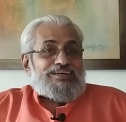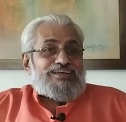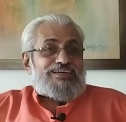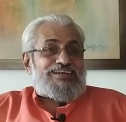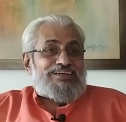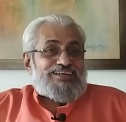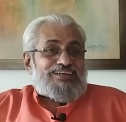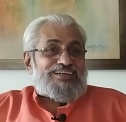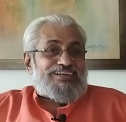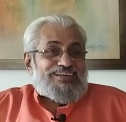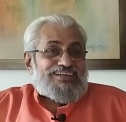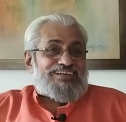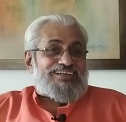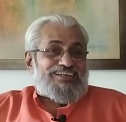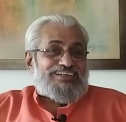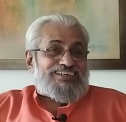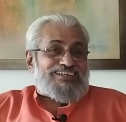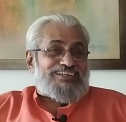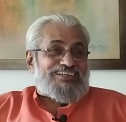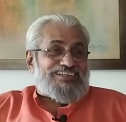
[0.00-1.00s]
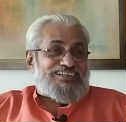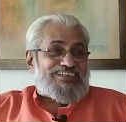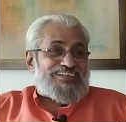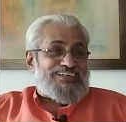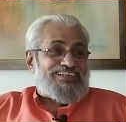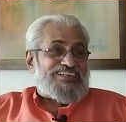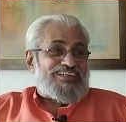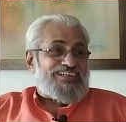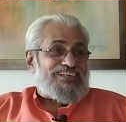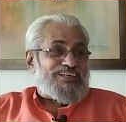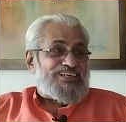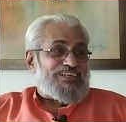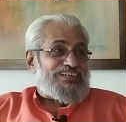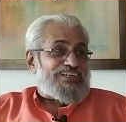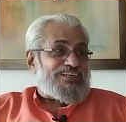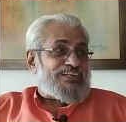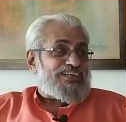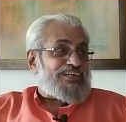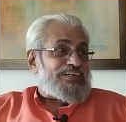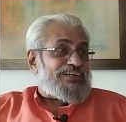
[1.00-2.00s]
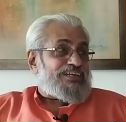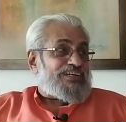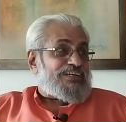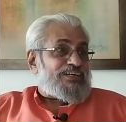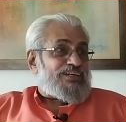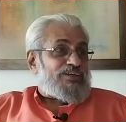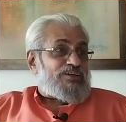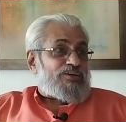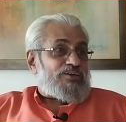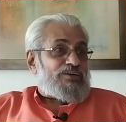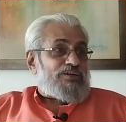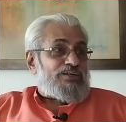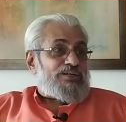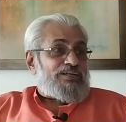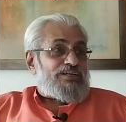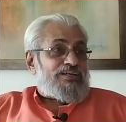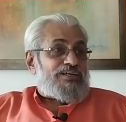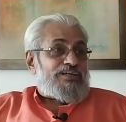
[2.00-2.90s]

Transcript: Nobody speaks.